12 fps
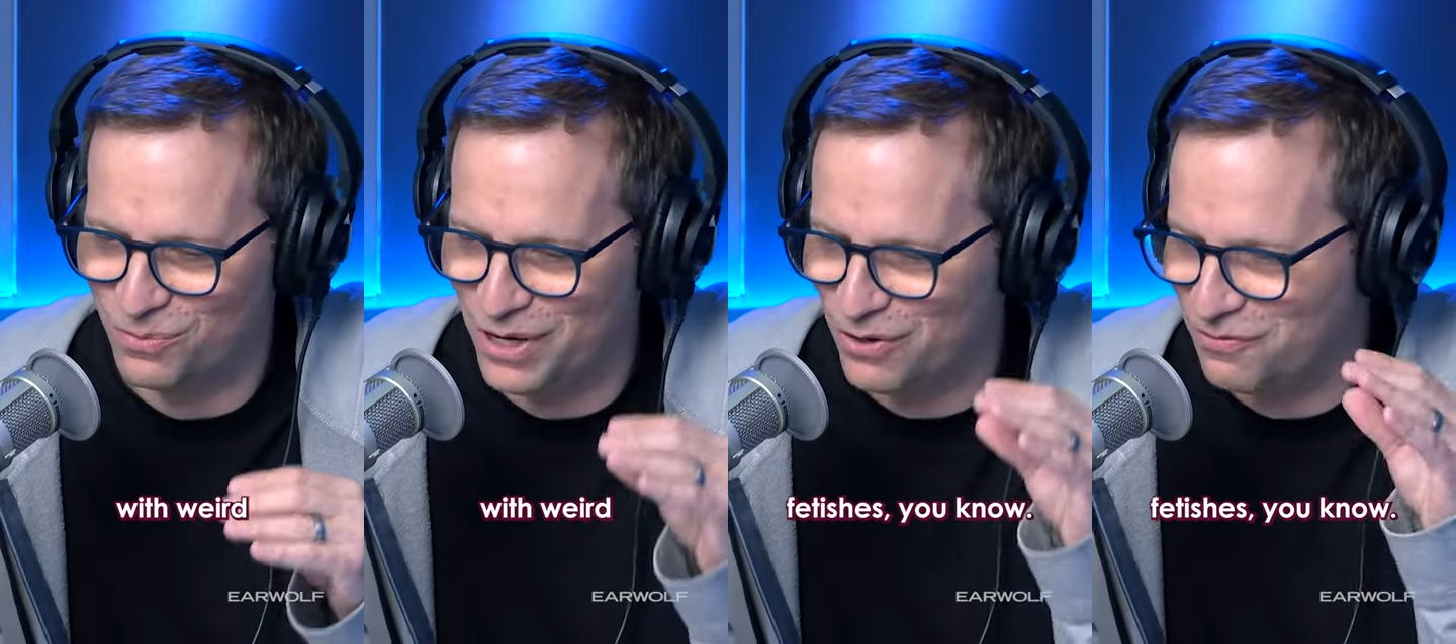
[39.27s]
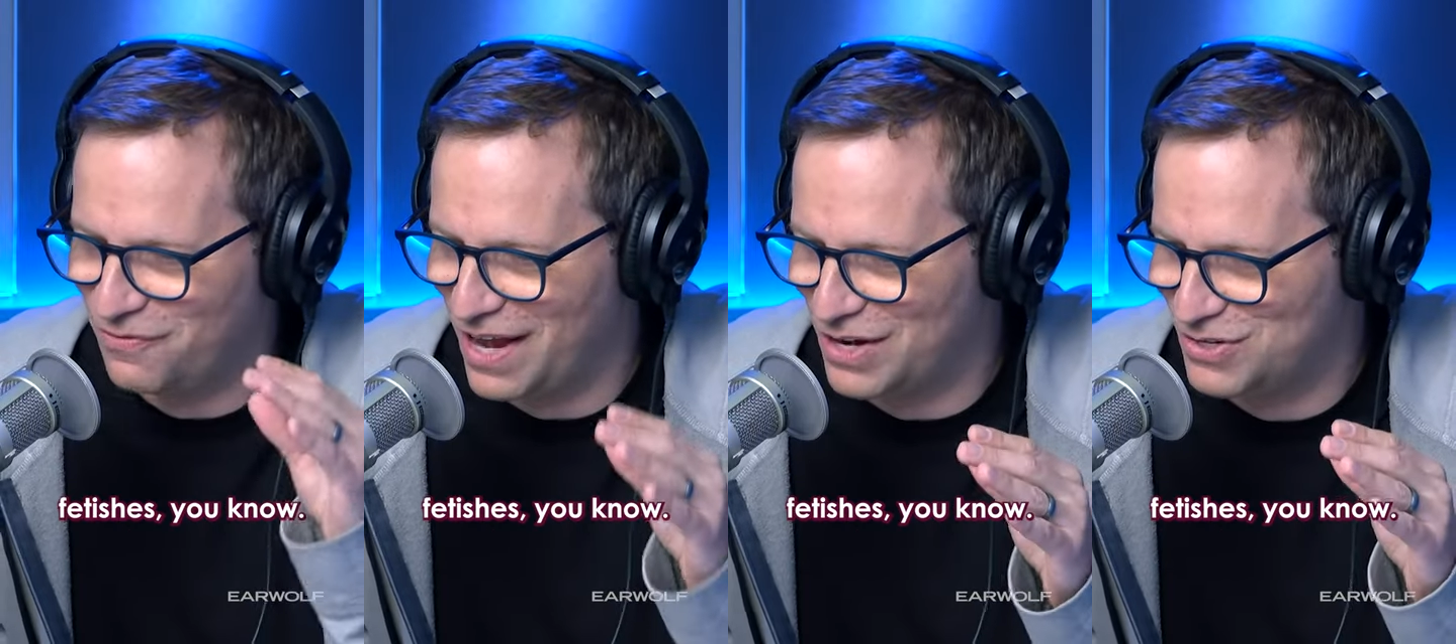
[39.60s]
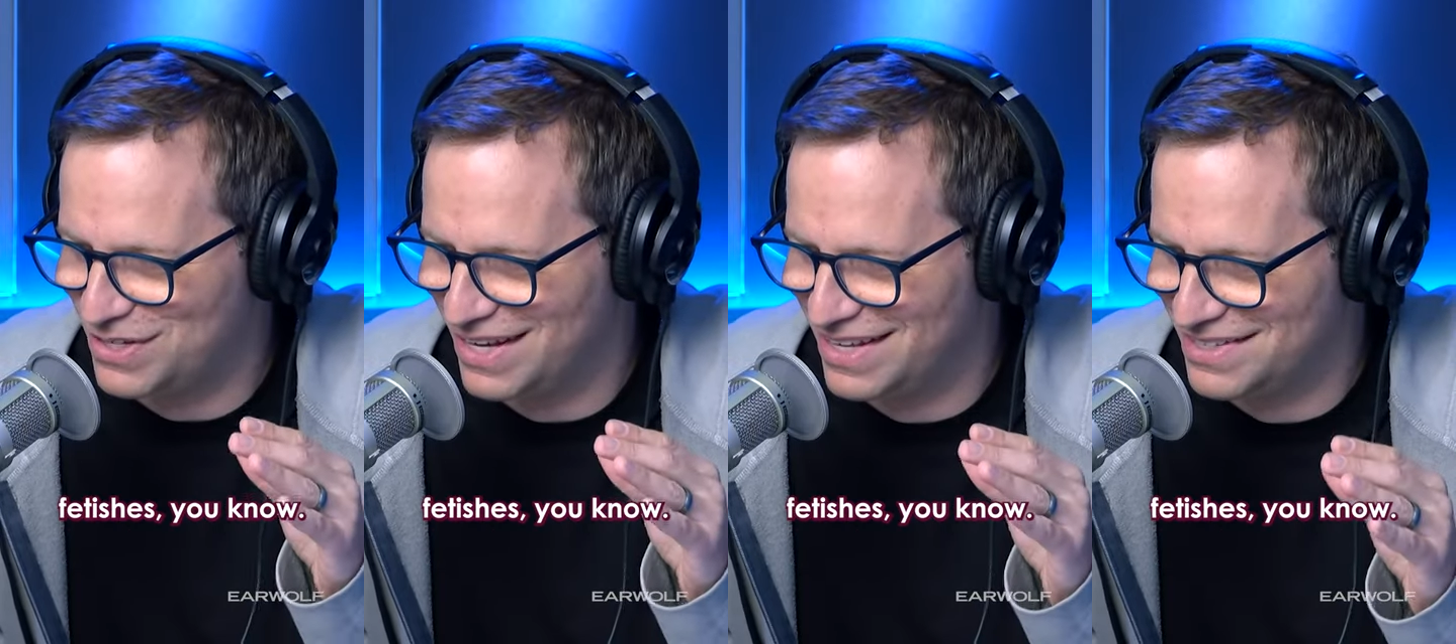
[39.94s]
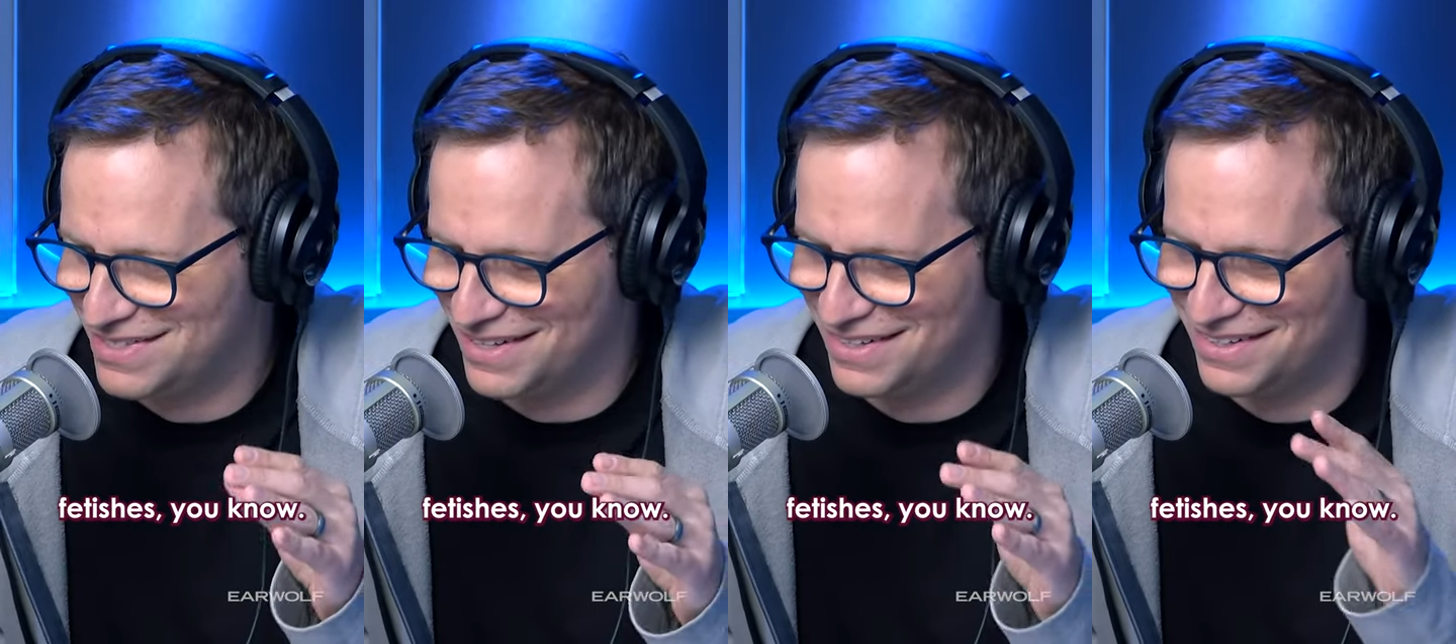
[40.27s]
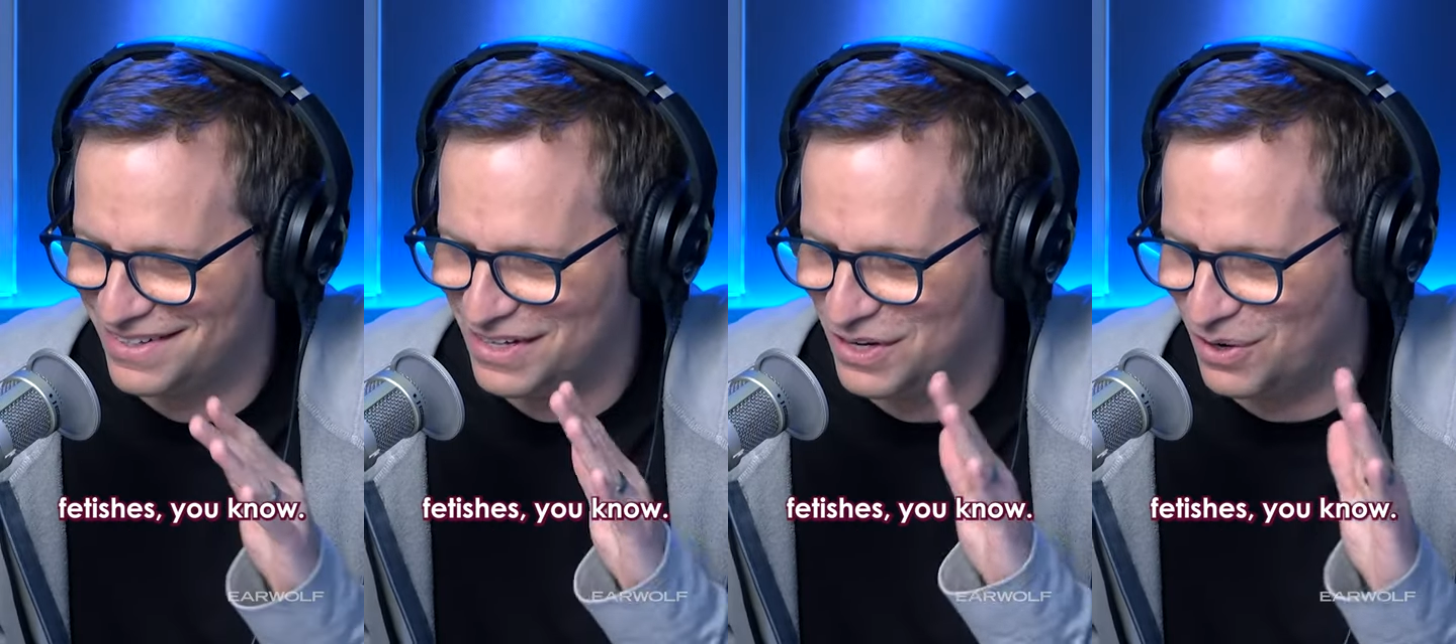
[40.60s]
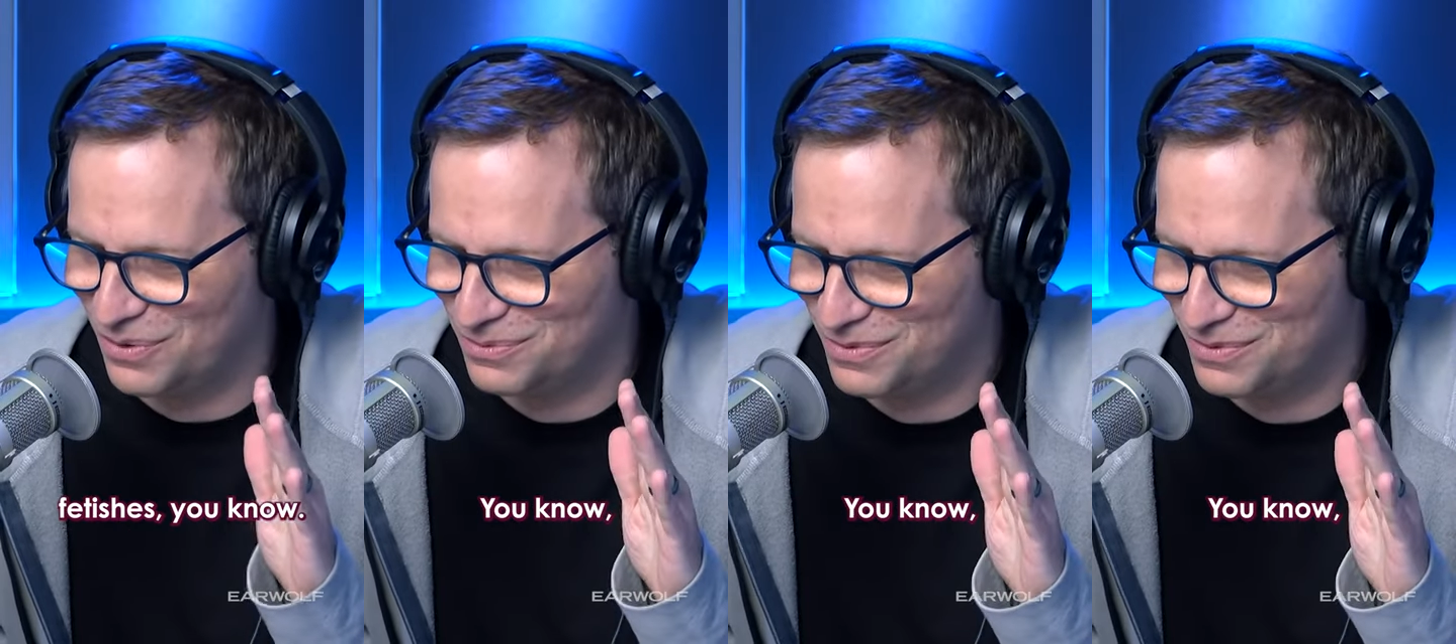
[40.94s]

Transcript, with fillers: weird fetishes, and you know,